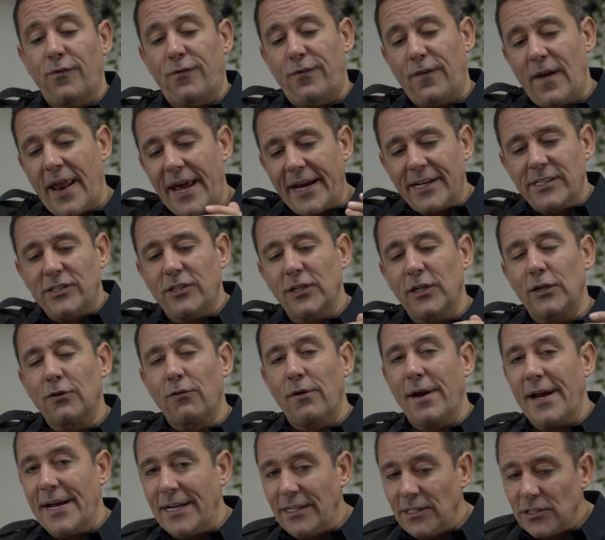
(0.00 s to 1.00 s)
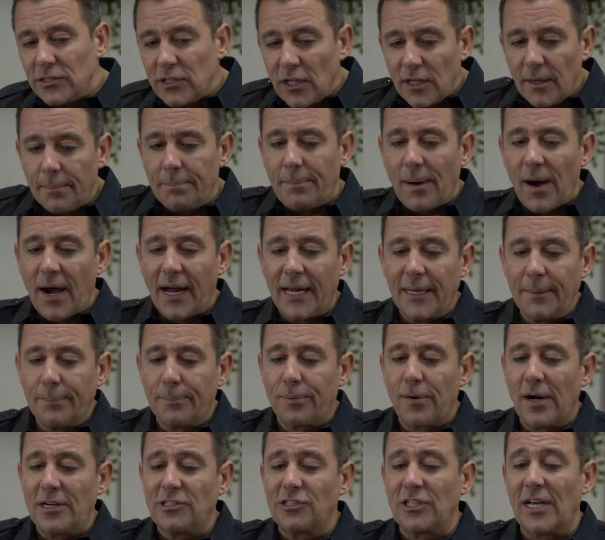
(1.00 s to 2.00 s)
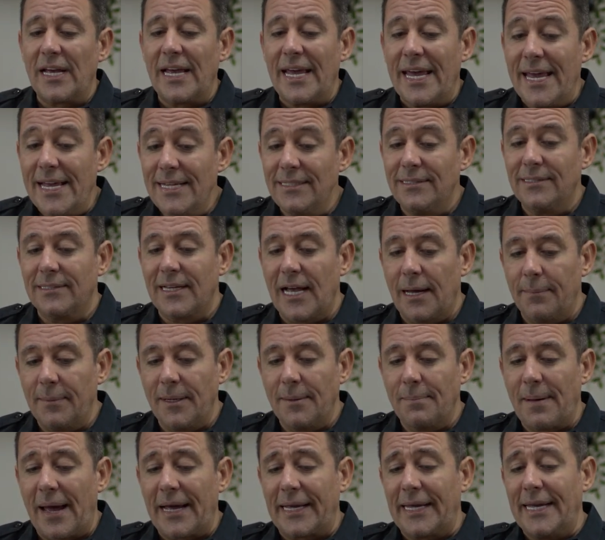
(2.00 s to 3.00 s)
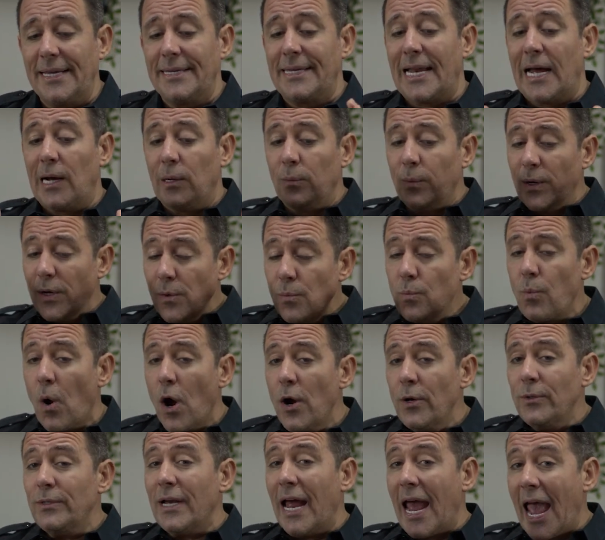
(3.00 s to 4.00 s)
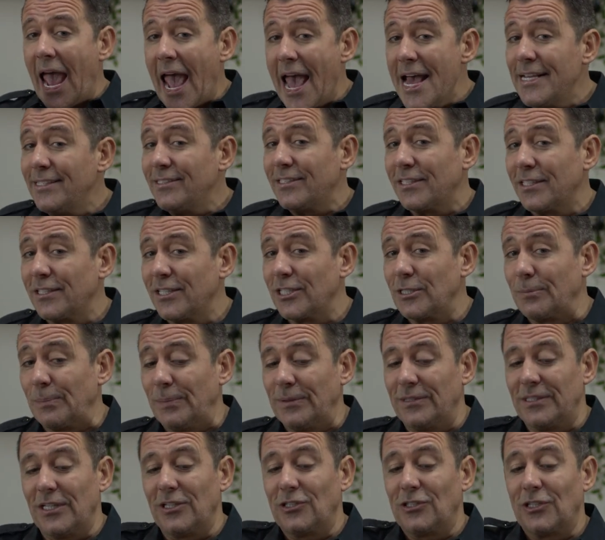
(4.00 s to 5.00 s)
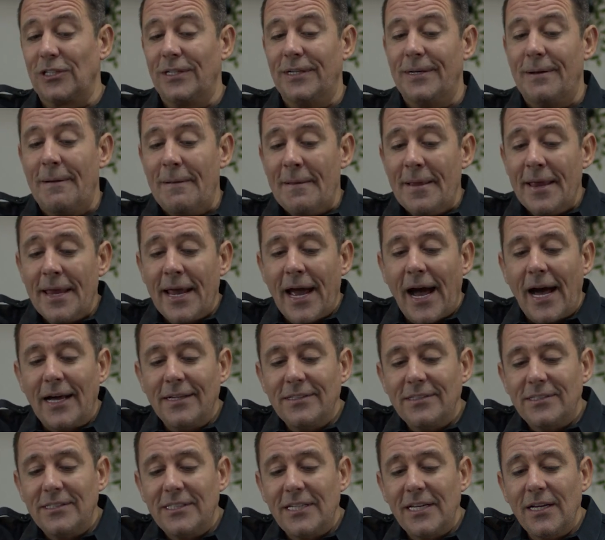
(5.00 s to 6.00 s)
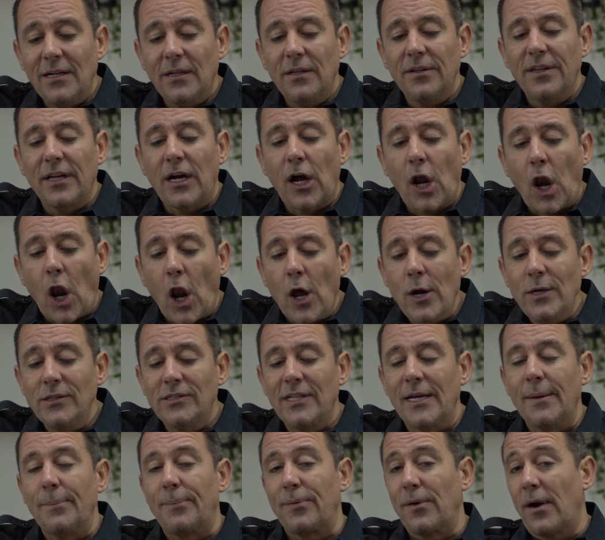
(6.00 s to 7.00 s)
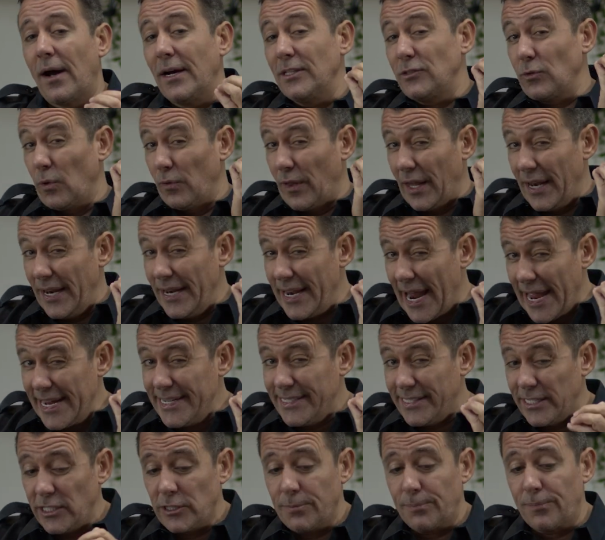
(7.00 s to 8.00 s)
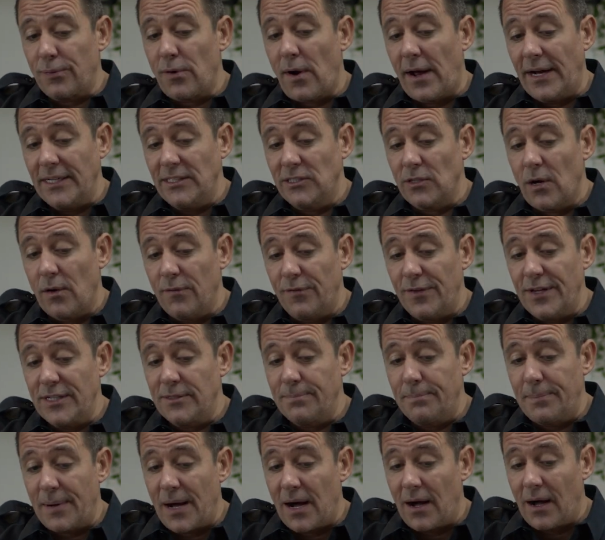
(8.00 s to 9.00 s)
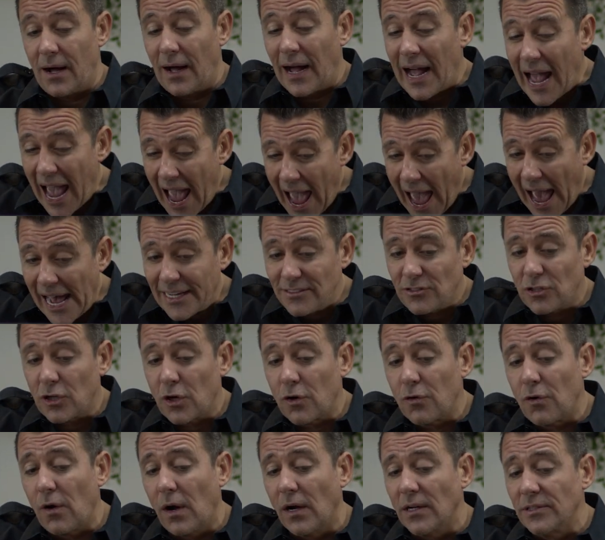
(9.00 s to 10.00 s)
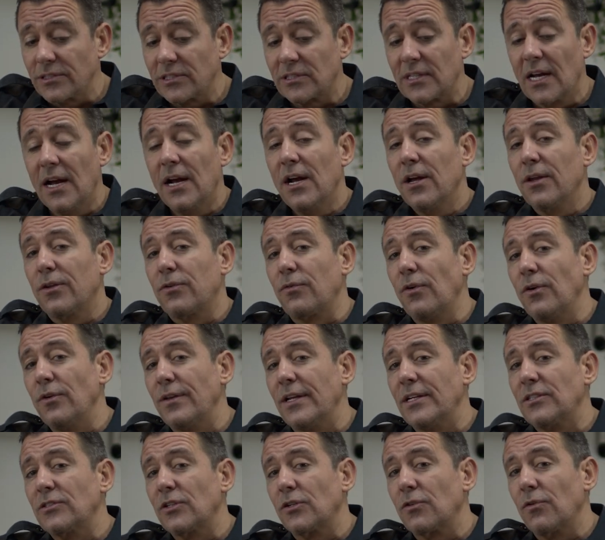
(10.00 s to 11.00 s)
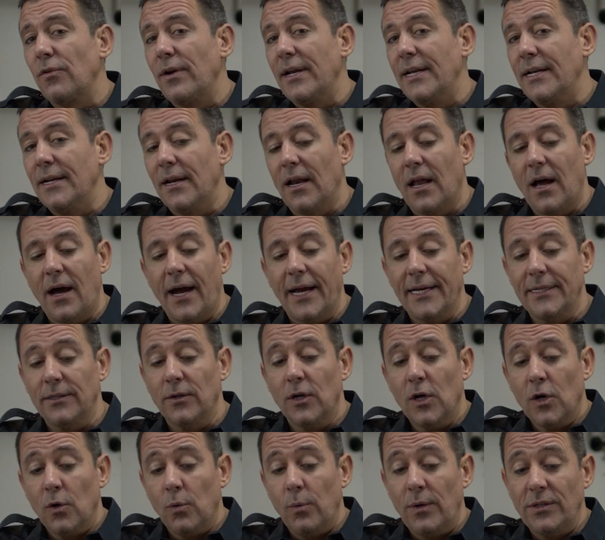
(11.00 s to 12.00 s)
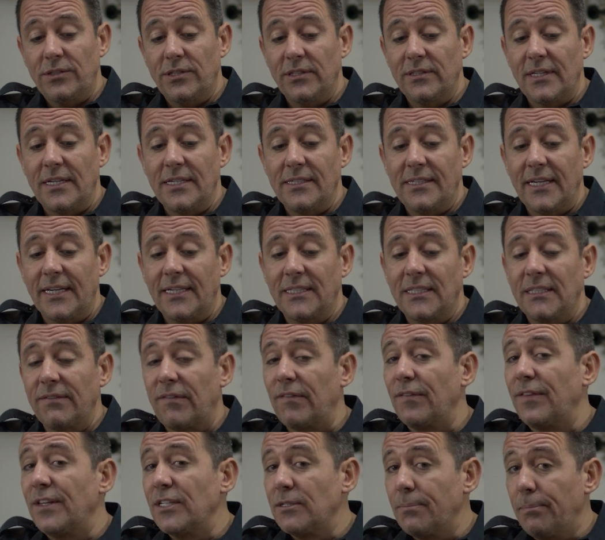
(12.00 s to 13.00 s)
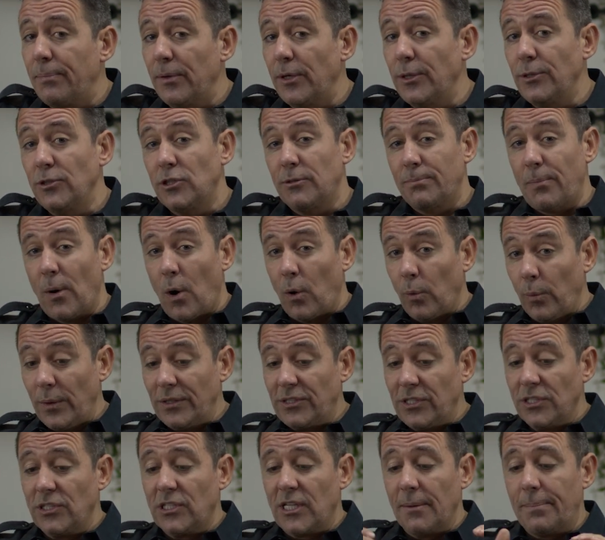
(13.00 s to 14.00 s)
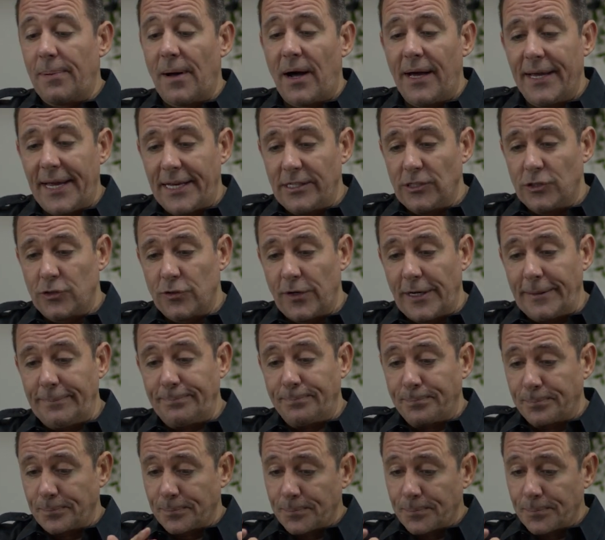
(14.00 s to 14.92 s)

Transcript: flick to green, so the buying pressure is coming back in. Now, we won't enter this position until the closing price or the latest price of this bar has crossed through this green line, which is indicative of this blue spot, which is the buy entry.